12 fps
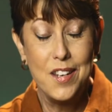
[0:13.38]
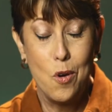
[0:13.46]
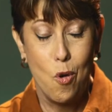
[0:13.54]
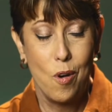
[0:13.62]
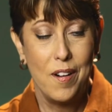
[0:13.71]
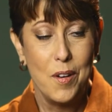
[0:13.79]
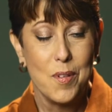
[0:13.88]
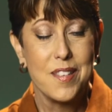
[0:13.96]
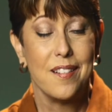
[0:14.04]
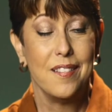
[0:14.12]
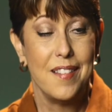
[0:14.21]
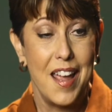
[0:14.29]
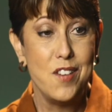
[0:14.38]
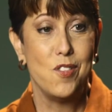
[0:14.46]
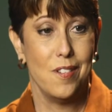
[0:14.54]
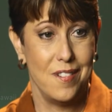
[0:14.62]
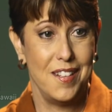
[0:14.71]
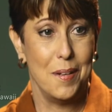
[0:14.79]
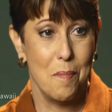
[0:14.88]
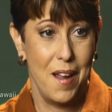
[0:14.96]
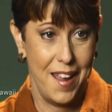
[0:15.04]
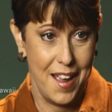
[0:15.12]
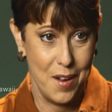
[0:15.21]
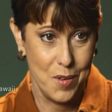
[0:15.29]
Alice Ihori was a
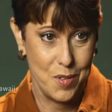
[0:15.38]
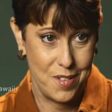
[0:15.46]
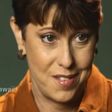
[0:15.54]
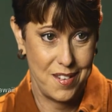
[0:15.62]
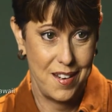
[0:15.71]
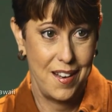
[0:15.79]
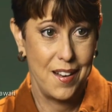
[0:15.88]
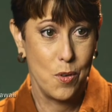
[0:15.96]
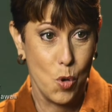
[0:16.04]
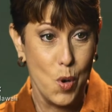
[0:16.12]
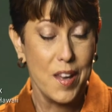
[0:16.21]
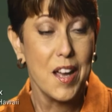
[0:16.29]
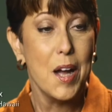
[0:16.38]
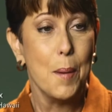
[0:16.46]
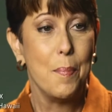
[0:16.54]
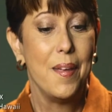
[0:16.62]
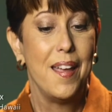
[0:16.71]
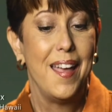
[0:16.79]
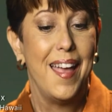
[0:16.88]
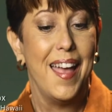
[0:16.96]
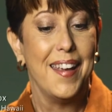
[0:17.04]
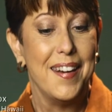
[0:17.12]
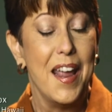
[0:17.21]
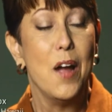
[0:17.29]
legend in my house growing up,
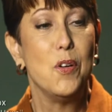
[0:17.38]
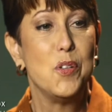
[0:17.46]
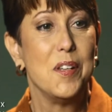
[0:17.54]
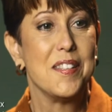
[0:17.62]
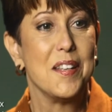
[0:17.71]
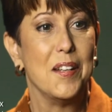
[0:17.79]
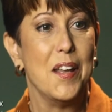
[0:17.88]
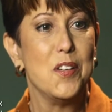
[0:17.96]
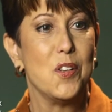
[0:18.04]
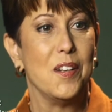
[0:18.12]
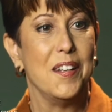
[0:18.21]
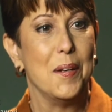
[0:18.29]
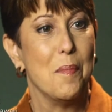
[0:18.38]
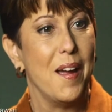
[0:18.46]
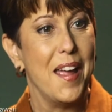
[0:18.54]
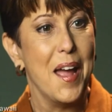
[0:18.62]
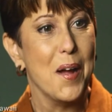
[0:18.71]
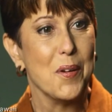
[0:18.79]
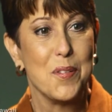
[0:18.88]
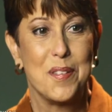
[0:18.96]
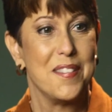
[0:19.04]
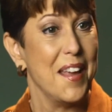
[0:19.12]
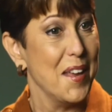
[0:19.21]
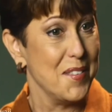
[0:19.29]
and now she is a legend in my
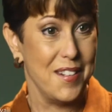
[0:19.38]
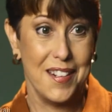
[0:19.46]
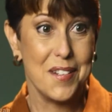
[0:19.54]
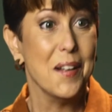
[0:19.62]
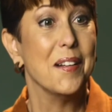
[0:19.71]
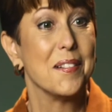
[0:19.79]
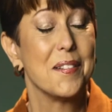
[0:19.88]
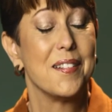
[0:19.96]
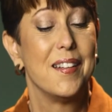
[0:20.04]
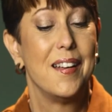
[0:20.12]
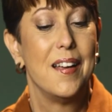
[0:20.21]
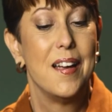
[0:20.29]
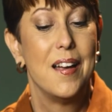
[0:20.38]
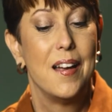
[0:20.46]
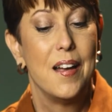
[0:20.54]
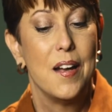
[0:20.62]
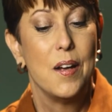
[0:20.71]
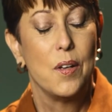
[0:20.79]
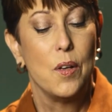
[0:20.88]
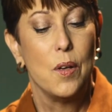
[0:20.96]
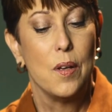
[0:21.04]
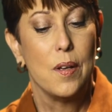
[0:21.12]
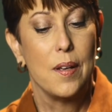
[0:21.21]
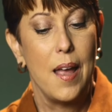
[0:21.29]
house as an adult.
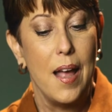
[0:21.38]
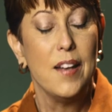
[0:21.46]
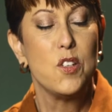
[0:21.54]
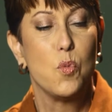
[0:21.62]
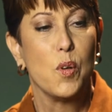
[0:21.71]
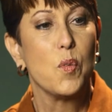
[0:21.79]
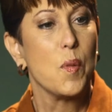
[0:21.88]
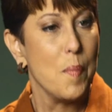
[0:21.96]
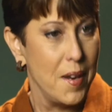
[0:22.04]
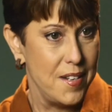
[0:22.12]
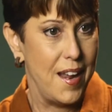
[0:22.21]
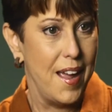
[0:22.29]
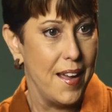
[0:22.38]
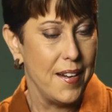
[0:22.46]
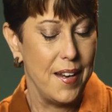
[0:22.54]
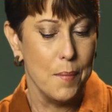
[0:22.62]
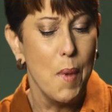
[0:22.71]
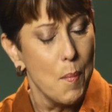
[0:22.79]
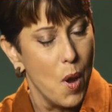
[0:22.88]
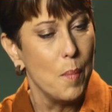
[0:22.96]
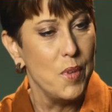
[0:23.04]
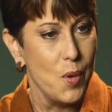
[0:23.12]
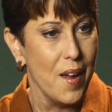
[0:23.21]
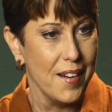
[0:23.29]
Alice worked with my dad,
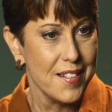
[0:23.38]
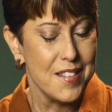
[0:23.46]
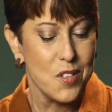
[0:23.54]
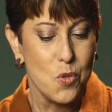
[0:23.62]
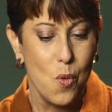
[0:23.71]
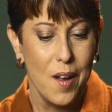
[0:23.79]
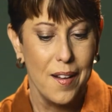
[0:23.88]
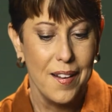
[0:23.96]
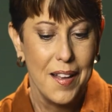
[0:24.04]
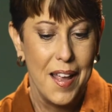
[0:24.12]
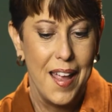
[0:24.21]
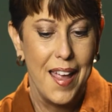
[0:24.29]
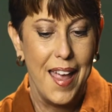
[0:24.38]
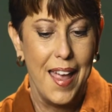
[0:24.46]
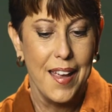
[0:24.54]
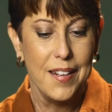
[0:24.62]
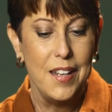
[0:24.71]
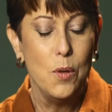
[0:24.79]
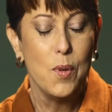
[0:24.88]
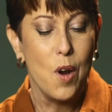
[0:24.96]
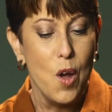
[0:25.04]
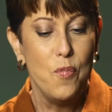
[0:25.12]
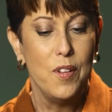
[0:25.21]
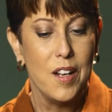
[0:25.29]
and my mom knew Alice as well,
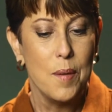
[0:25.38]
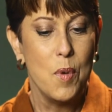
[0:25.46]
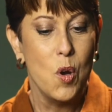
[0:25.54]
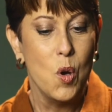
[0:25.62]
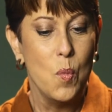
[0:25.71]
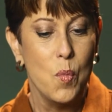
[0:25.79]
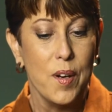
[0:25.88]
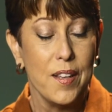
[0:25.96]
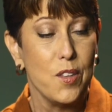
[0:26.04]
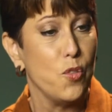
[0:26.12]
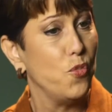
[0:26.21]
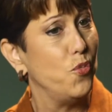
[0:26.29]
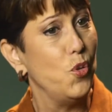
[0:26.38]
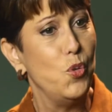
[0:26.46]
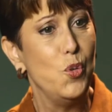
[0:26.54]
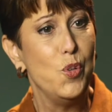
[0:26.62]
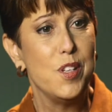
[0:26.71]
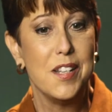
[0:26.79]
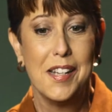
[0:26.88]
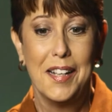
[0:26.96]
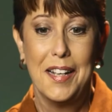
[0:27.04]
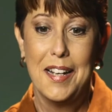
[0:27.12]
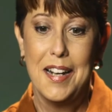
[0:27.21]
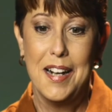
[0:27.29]
and he would often come home with
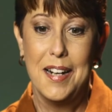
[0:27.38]
food,